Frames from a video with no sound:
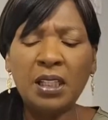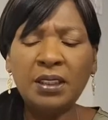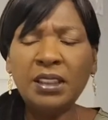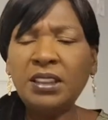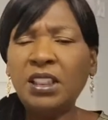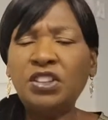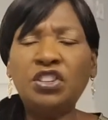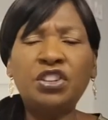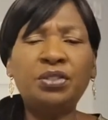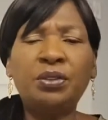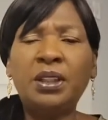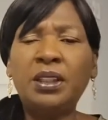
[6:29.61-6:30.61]
this
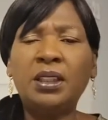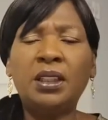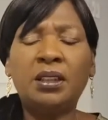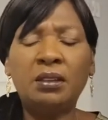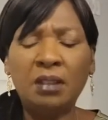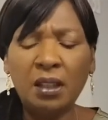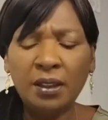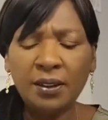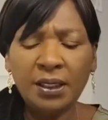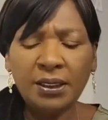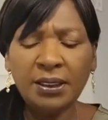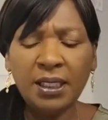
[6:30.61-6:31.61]
intriguing
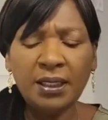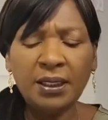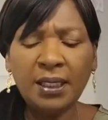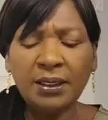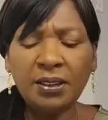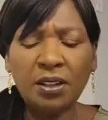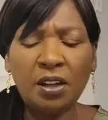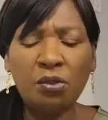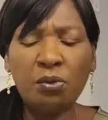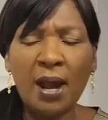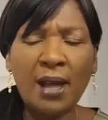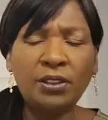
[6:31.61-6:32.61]
this thing that's going to
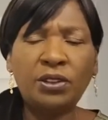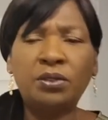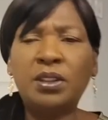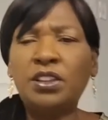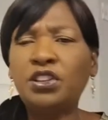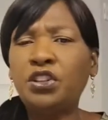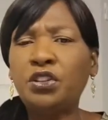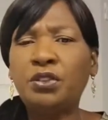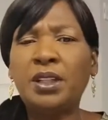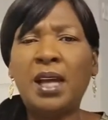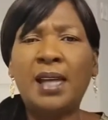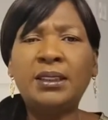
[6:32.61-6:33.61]
arouse you, this
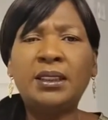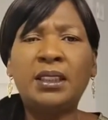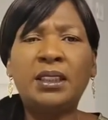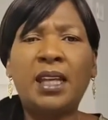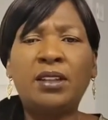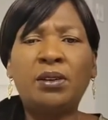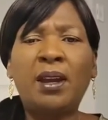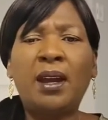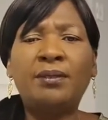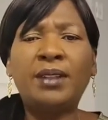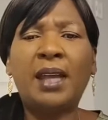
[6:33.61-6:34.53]
curiosity that you have,